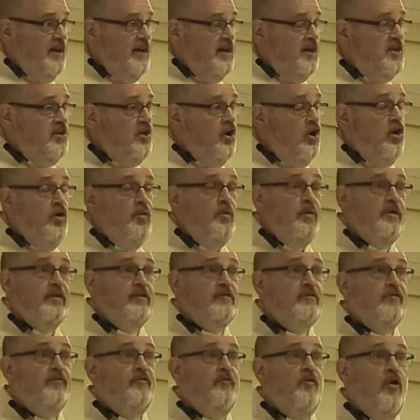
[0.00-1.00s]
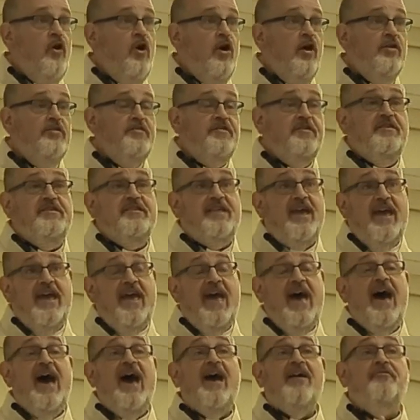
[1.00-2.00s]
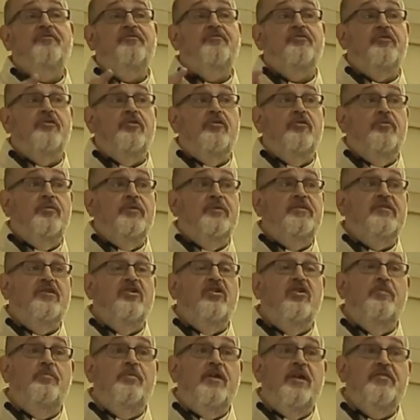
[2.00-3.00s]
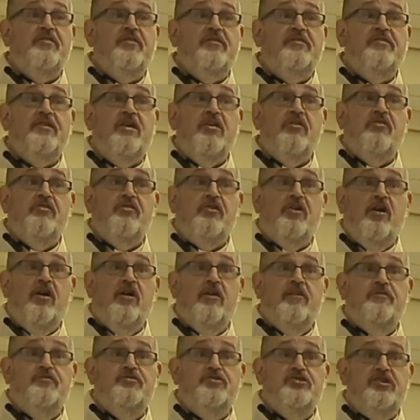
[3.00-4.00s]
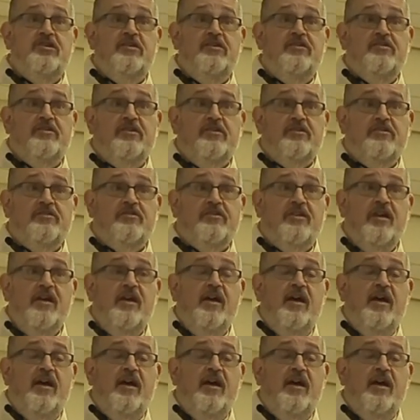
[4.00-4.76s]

It always falls the day after we celebrate the Sacred Heart of Jesus.